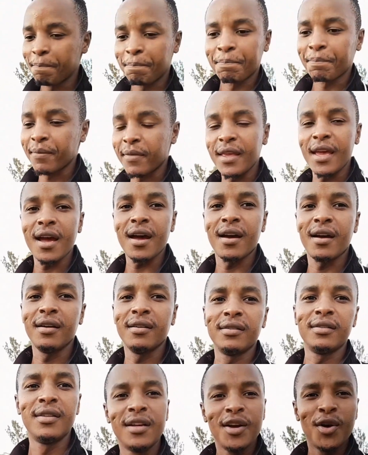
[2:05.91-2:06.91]
yeah
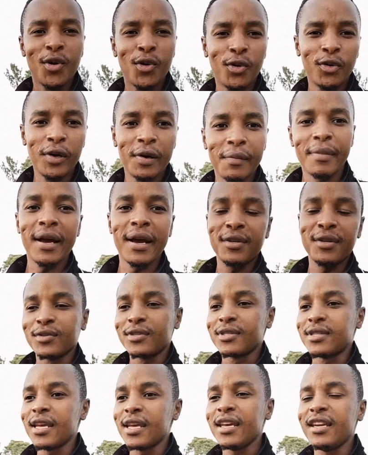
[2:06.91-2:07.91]
who am i to
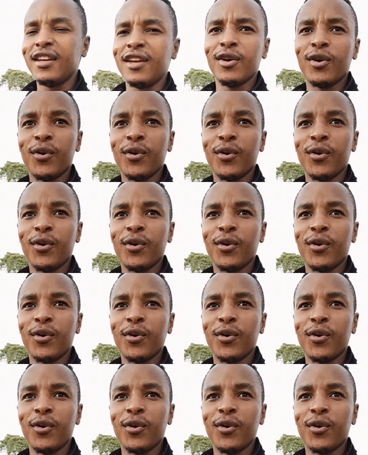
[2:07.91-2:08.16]
say no